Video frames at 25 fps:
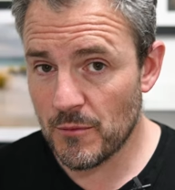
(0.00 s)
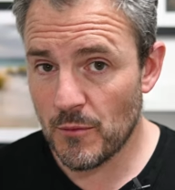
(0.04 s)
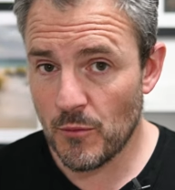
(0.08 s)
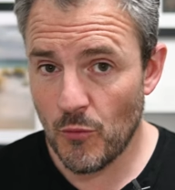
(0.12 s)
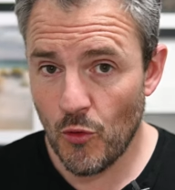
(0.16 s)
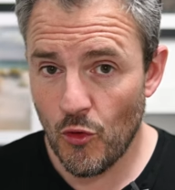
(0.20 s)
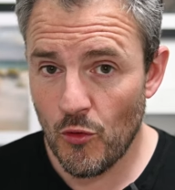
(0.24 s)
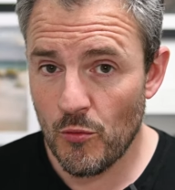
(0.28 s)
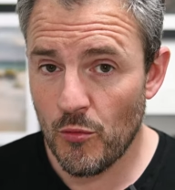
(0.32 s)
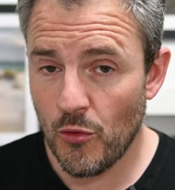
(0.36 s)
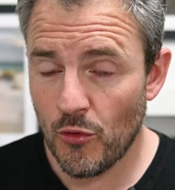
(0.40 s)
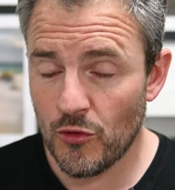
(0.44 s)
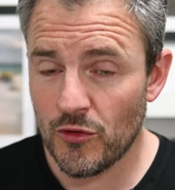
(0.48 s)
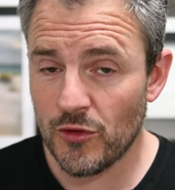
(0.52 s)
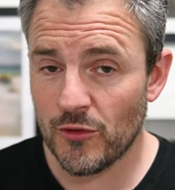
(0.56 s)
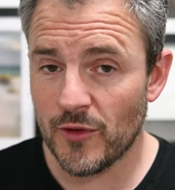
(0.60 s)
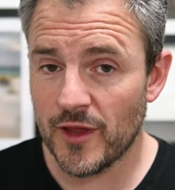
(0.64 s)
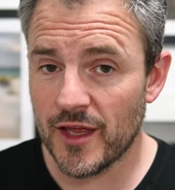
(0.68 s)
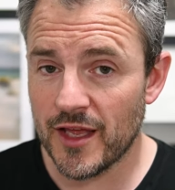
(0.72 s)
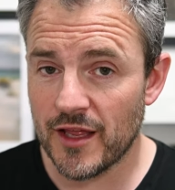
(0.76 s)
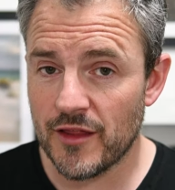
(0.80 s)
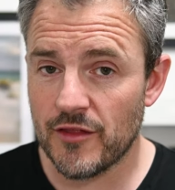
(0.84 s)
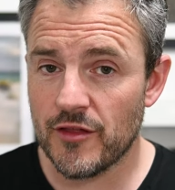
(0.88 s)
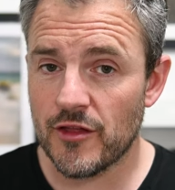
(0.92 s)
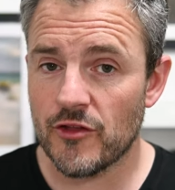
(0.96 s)
more
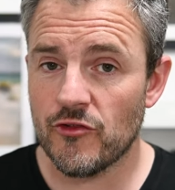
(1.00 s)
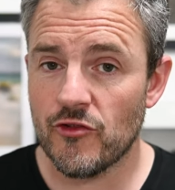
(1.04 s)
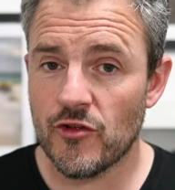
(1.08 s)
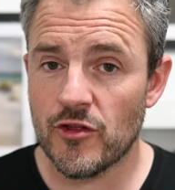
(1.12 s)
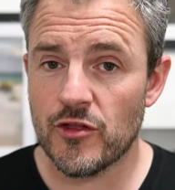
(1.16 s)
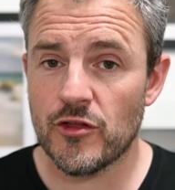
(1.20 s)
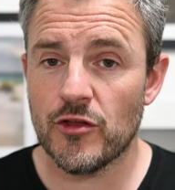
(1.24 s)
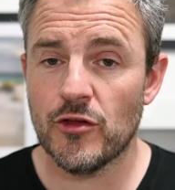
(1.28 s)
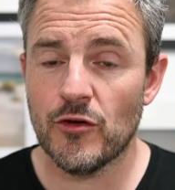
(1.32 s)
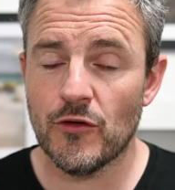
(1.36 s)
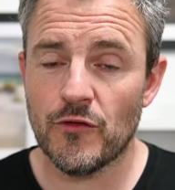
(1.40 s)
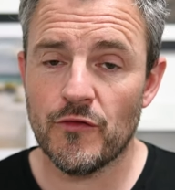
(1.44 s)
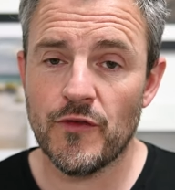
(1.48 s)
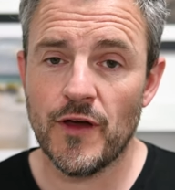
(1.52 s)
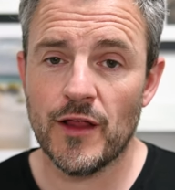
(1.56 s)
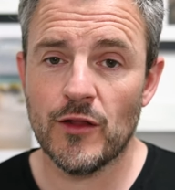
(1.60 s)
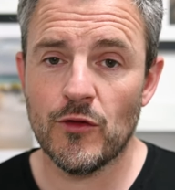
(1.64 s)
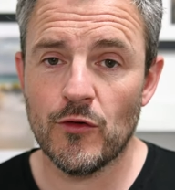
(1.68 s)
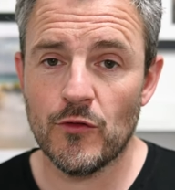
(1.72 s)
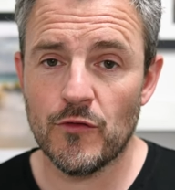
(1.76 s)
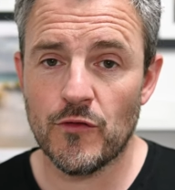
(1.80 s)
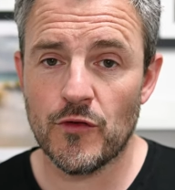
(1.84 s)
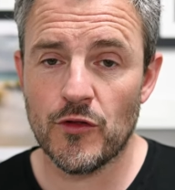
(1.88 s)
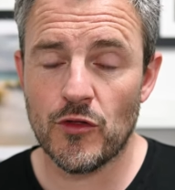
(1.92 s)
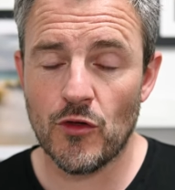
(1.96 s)
importantly, considerate to your
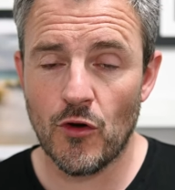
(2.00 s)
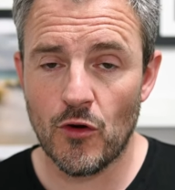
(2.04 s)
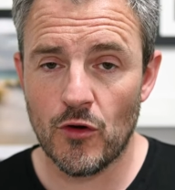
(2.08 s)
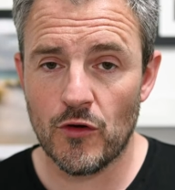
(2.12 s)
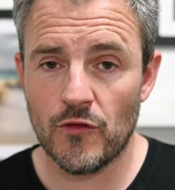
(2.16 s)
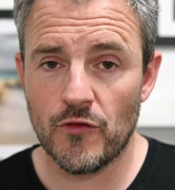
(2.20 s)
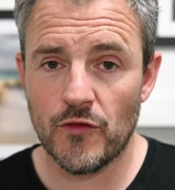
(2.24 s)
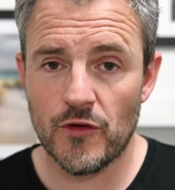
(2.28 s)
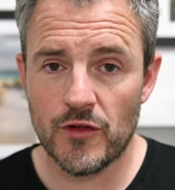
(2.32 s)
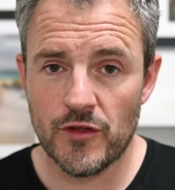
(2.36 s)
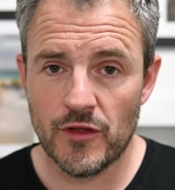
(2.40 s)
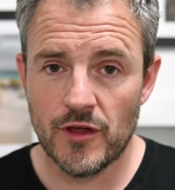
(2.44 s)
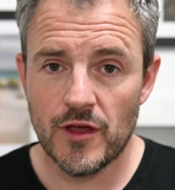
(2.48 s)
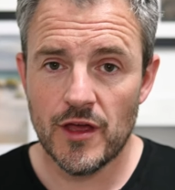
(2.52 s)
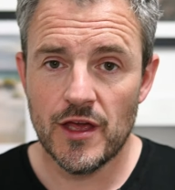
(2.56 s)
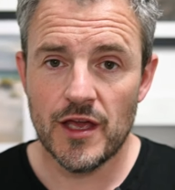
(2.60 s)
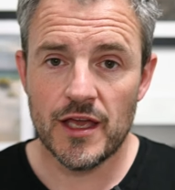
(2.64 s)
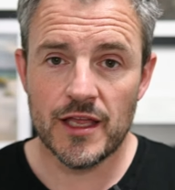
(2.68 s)
fellow photographers.